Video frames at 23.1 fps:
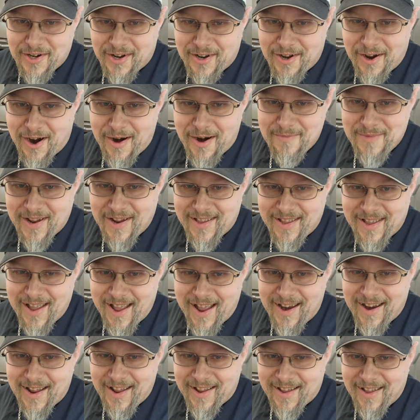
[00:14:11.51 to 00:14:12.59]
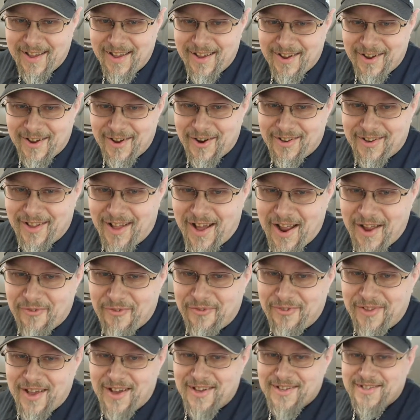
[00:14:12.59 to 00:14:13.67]
a car mechanic. Good life.
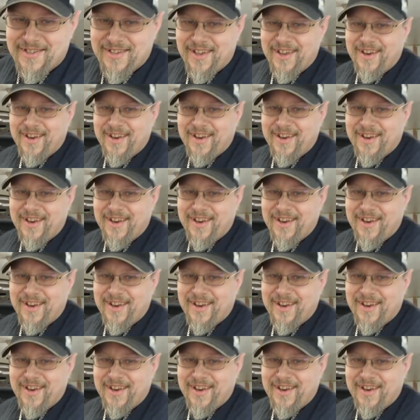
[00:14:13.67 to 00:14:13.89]
Yes, it